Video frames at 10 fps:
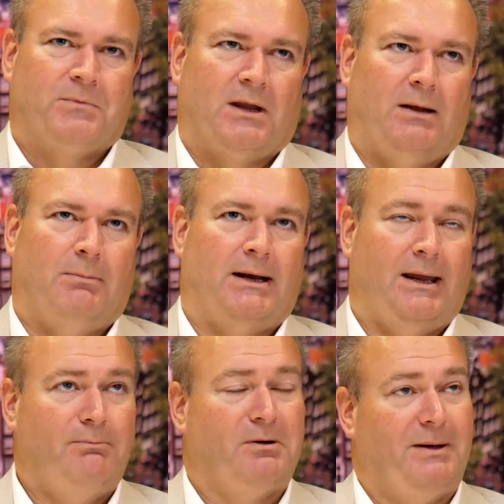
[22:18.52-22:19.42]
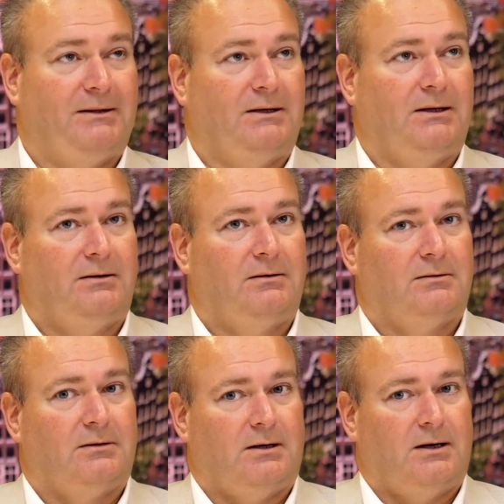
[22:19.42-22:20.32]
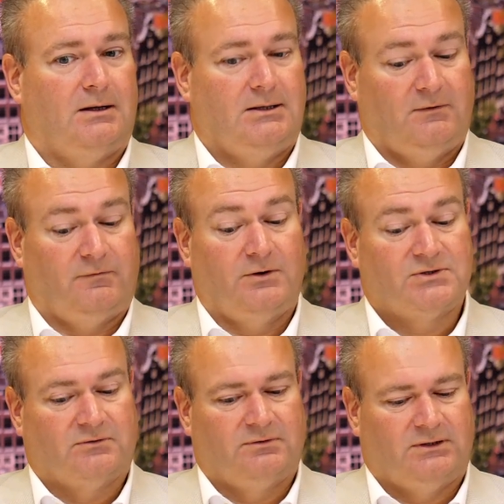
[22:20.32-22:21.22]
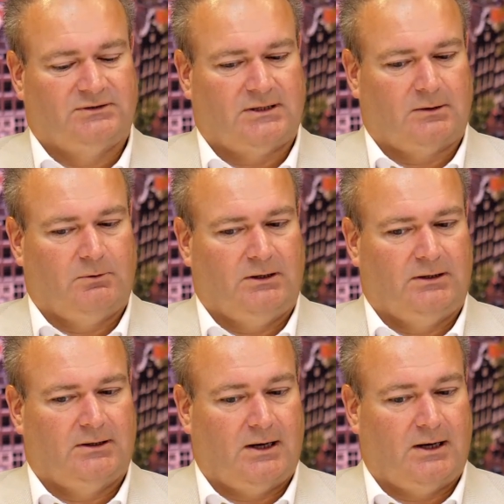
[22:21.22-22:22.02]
And by implementing it, the inference of it is that we